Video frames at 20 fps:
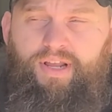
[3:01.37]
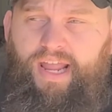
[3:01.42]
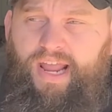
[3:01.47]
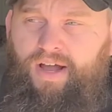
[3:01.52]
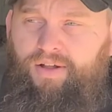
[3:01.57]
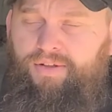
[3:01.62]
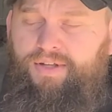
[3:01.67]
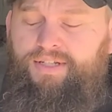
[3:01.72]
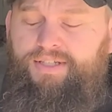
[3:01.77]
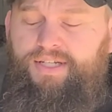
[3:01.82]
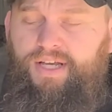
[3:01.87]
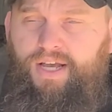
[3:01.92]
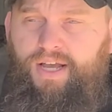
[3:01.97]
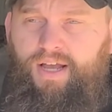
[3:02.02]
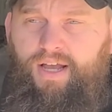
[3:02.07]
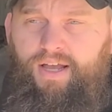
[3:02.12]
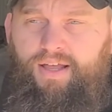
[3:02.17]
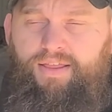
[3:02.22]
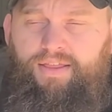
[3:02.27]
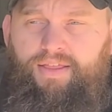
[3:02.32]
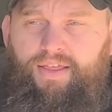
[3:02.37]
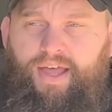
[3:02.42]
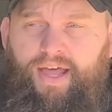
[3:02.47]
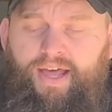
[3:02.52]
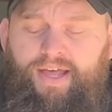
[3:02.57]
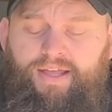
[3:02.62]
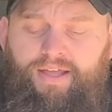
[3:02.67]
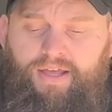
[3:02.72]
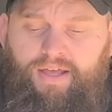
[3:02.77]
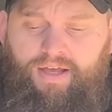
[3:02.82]
in counties
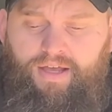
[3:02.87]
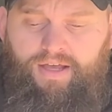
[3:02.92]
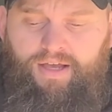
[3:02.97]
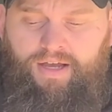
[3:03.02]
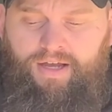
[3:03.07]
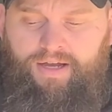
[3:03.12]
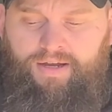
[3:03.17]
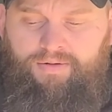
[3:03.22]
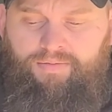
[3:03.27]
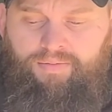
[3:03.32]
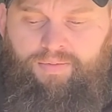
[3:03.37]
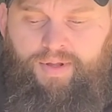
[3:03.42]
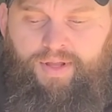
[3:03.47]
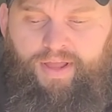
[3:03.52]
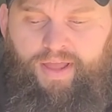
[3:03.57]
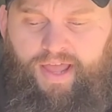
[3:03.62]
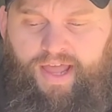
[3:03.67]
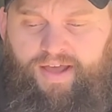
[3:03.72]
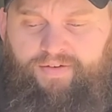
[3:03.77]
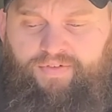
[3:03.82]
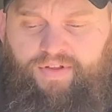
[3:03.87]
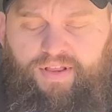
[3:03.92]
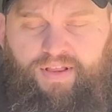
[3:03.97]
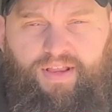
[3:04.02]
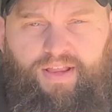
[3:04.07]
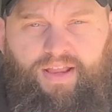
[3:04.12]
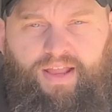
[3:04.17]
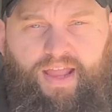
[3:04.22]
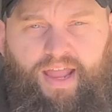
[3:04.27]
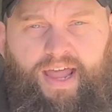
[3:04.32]
that we haven't
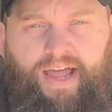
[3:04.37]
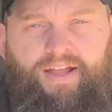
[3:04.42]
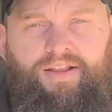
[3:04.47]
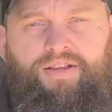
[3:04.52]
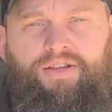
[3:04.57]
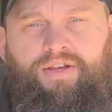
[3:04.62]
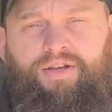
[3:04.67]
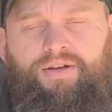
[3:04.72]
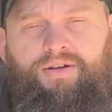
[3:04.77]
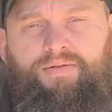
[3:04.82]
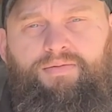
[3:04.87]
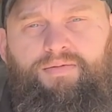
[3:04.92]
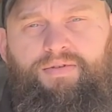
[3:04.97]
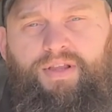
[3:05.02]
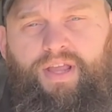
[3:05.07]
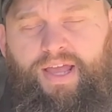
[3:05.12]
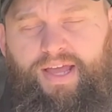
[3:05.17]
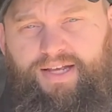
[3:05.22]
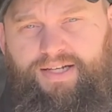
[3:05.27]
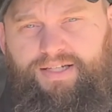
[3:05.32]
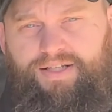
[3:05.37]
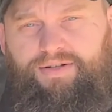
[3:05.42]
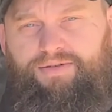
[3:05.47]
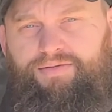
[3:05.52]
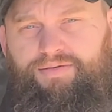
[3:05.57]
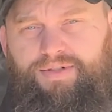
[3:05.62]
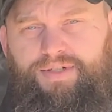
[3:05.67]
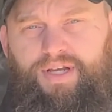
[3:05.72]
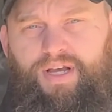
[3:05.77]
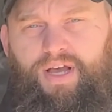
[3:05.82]
had to test
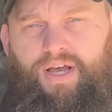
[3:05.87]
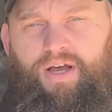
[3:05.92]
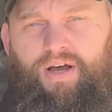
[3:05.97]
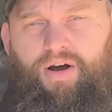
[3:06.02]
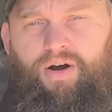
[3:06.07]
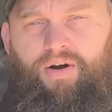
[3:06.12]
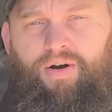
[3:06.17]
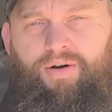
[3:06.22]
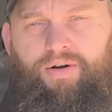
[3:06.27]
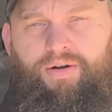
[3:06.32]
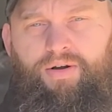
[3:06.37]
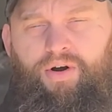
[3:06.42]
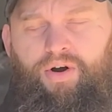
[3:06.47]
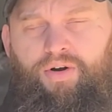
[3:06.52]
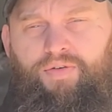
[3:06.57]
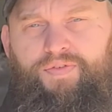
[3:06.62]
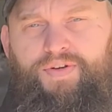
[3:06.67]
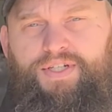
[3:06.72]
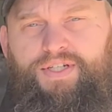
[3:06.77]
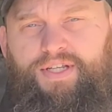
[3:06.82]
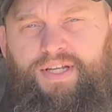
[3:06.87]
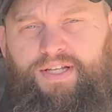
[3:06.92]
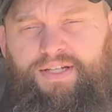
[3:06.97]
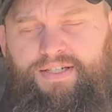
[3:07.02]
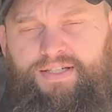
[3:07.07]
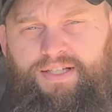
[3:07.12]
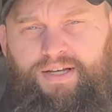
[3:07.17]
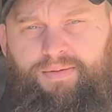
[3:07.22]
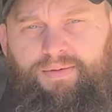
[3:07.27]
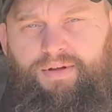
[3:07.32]
those our harvest in
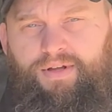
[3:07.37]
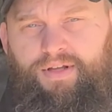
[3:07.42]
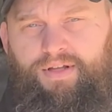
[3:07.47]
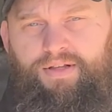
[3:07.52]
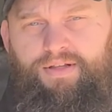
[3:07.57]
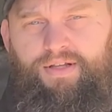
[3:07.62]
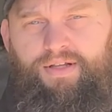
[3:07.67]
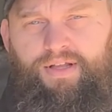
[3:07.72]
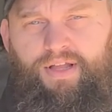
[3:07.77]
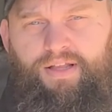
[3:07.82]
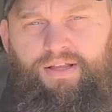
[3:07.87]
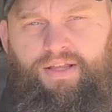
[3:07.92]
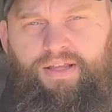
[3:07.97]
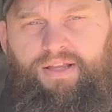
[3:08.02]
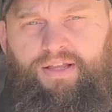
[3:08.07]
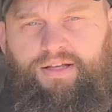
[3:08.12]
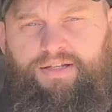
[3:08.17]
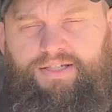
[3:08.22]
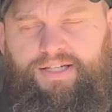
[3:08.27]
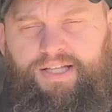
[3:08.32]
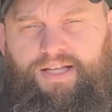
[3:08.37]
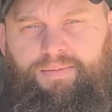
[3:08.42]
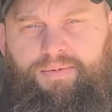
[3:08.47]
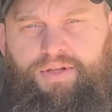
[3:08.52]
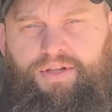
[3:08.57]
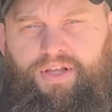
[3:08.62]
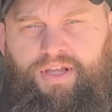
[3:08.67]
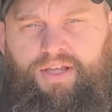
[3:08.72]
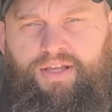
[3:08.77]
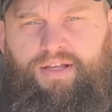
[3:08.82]

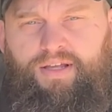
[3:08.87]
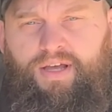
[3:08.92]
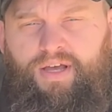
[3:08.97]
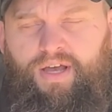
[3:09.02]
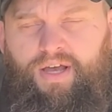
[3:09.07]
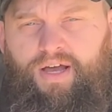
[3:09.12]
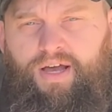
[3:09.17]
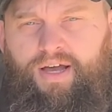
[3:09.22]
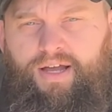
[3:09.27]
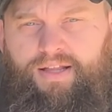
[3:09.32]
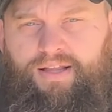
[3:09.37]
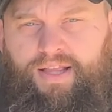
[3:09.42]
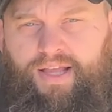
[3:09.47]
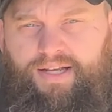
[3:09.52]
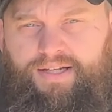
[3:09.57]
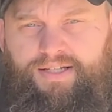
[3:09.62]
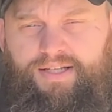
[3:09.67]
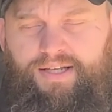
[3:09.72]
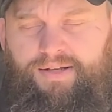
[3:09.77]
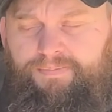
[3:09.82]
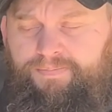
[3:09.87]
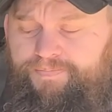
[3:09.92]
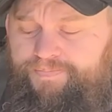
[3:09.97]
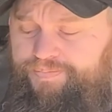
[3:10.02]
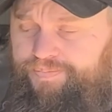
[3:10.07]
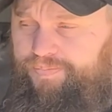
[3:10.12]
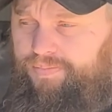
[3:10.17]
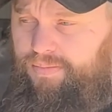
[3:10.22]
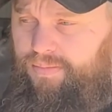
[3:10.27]
CWD testing.